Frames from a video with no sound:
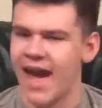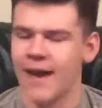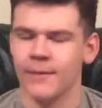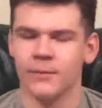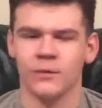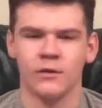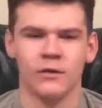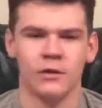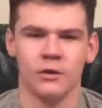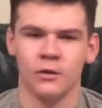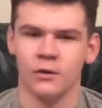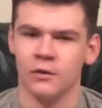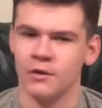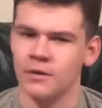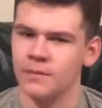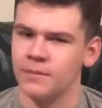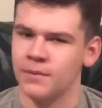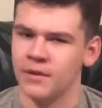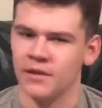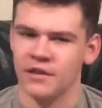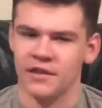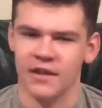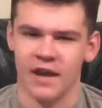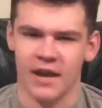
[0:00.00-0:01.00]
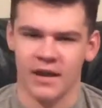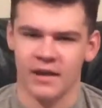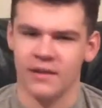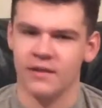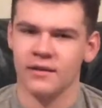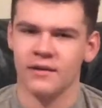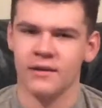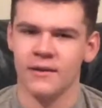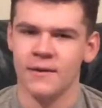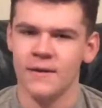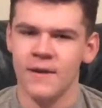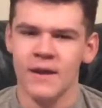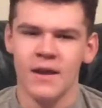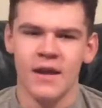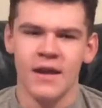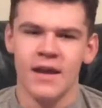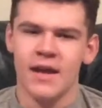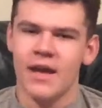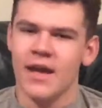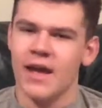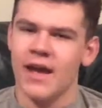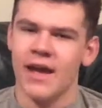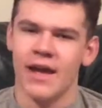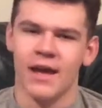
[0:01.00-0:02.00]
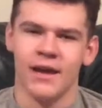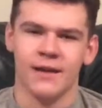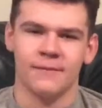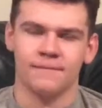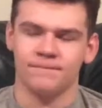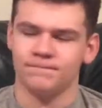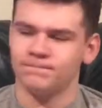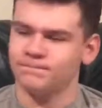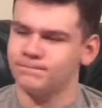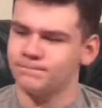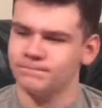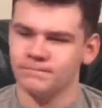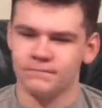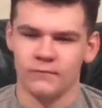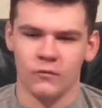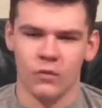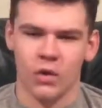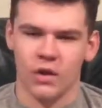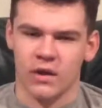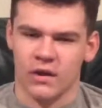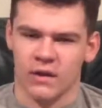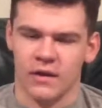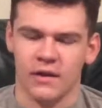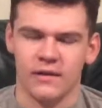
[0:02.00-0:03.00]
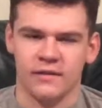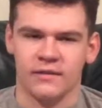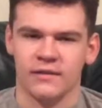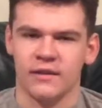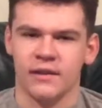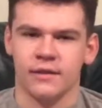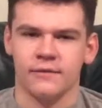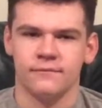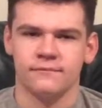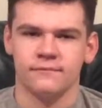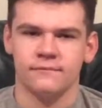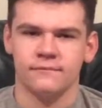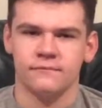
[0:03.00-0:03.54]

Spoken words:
Absolutely pathetic. And what can I say?